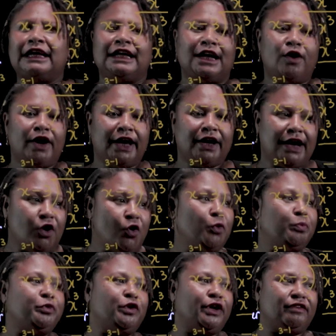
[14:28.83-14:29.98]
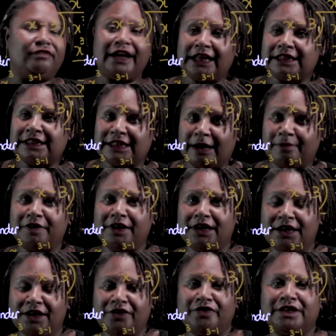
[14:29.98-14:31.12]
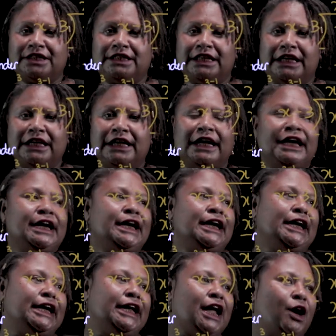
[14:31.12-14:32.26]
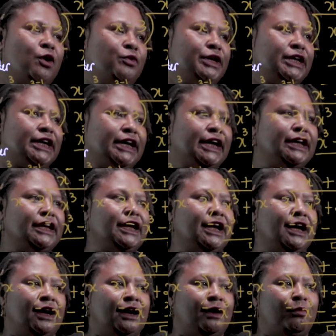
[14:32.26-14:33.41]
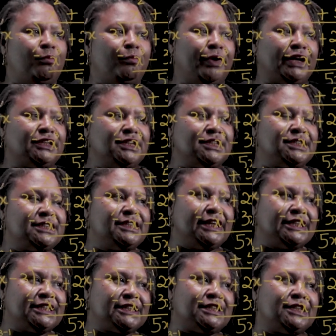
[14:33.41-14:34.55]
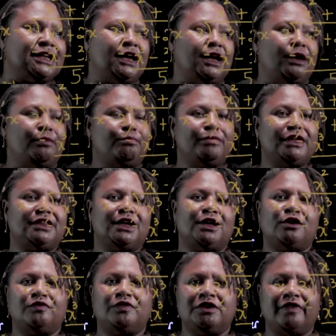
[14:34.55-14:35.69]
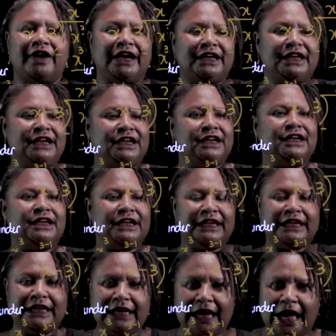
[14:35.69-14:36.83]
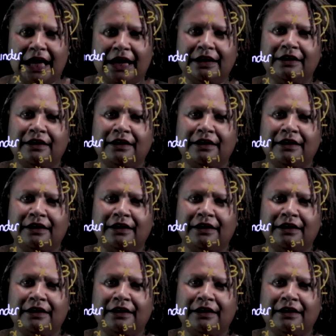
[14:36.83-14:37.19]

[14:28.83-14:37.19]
Now, I hope you have learned something interesting and how we can practice this method of dividing here